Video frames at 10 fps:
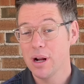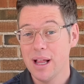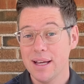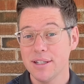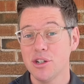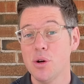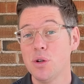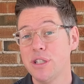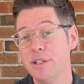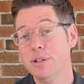Classic Joe
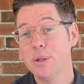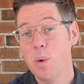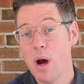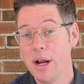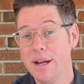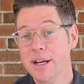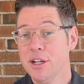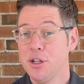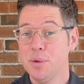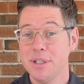Series 1
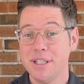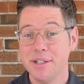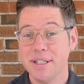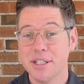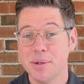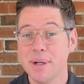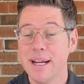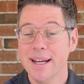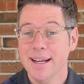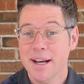to a Series
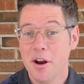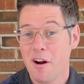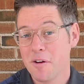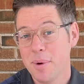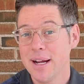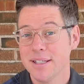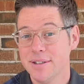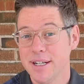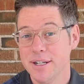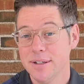3? And often my answer
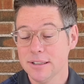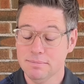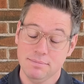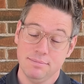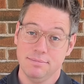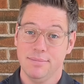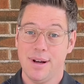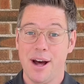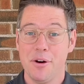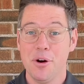here is,
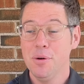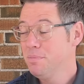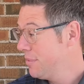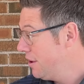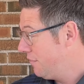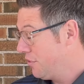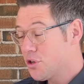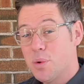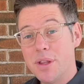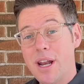I don't know. The
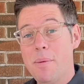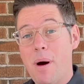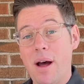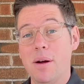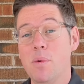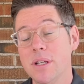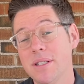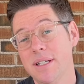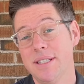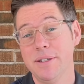first one that I bought was
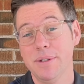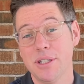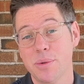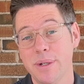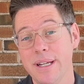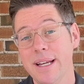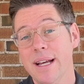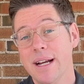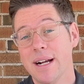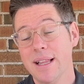a Series 3
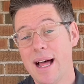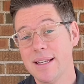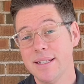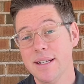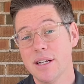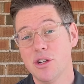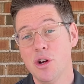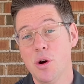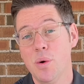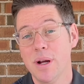Classic
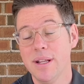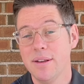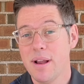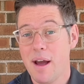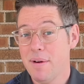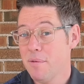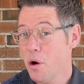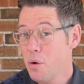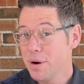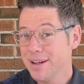Joe, and I've never
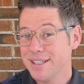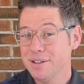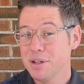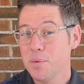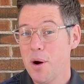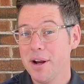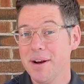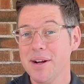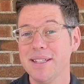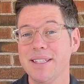owned a Series 1
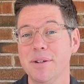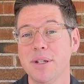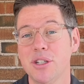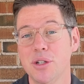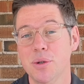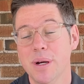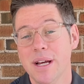and Series 2.